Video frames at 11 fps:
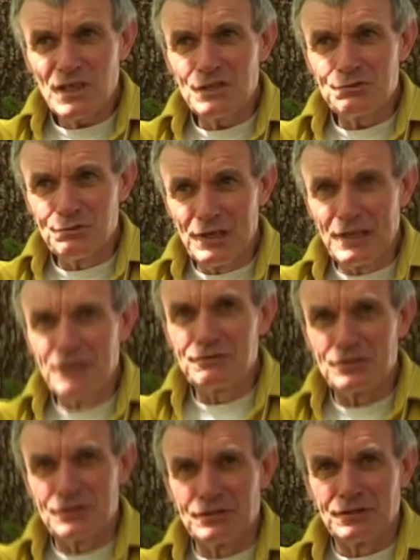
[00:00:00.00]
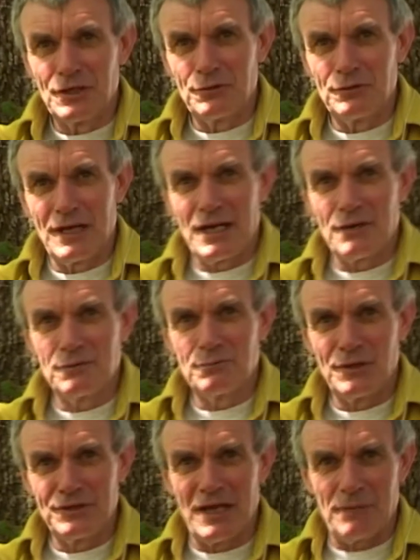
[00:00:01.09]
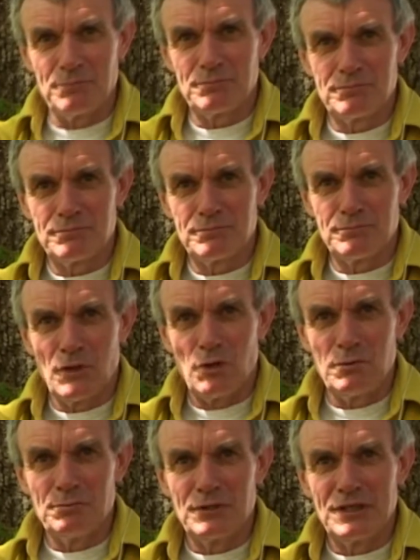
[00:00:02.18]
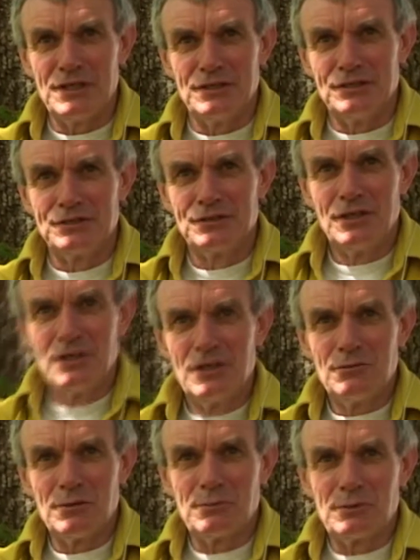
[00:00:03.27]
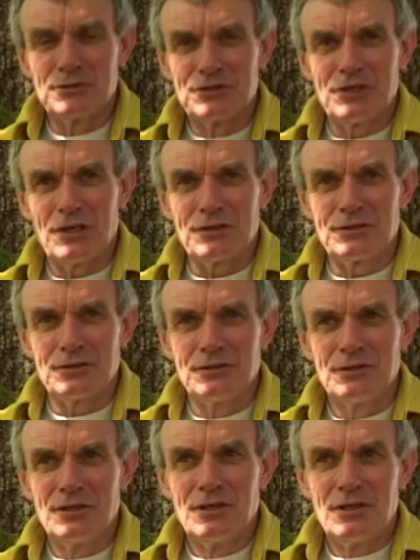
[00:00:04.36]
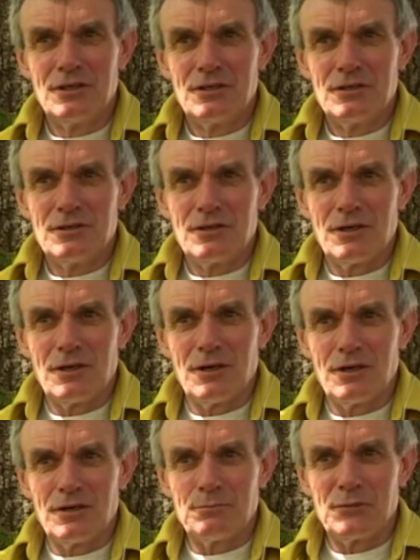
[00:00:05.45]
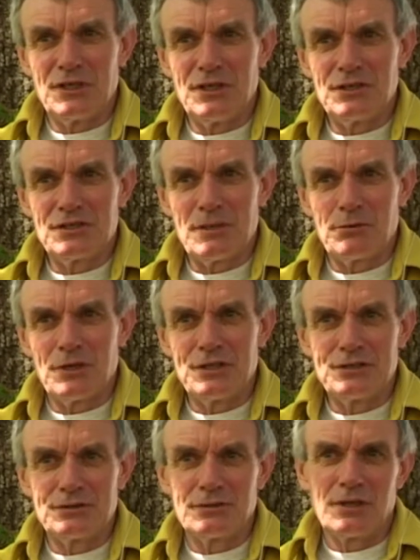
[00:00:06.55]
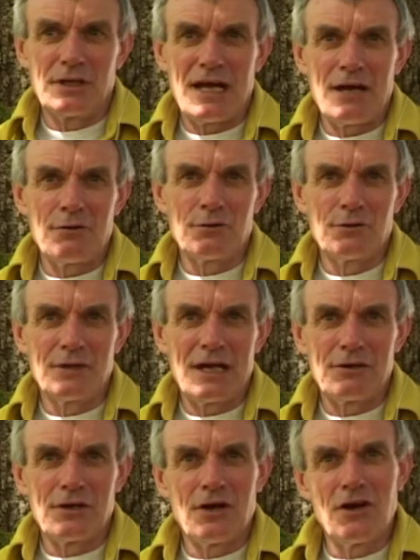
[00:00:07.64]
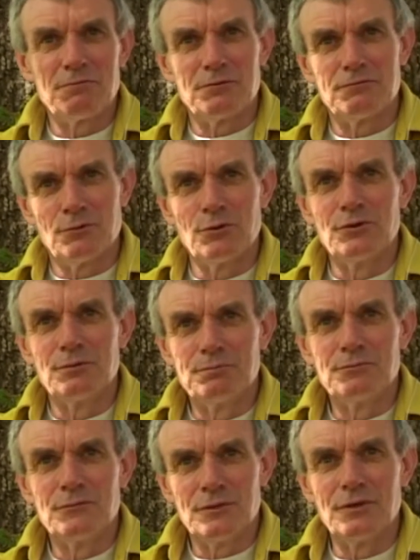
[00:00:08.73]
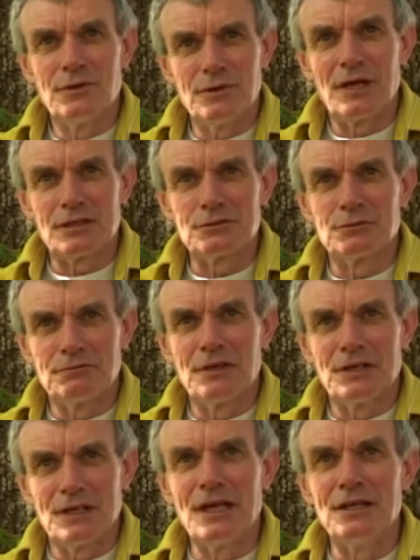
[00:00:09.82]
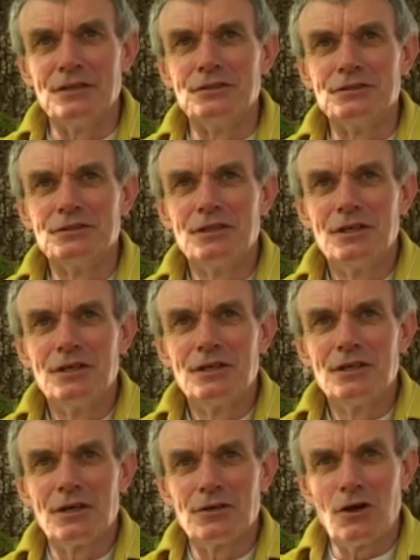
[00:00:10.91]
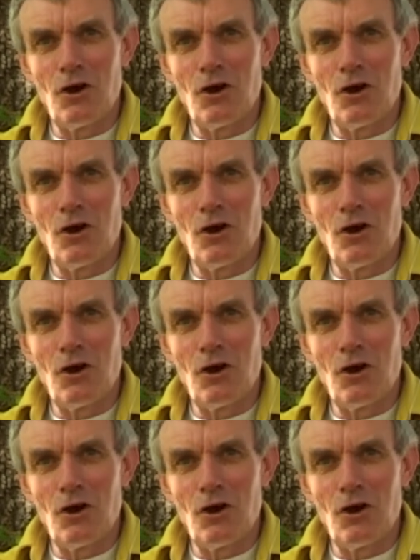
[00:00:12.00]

it's really interesting to note how, when that moment begins, when people start to begin the separation an hour or an hour and a half before the actual event ends, and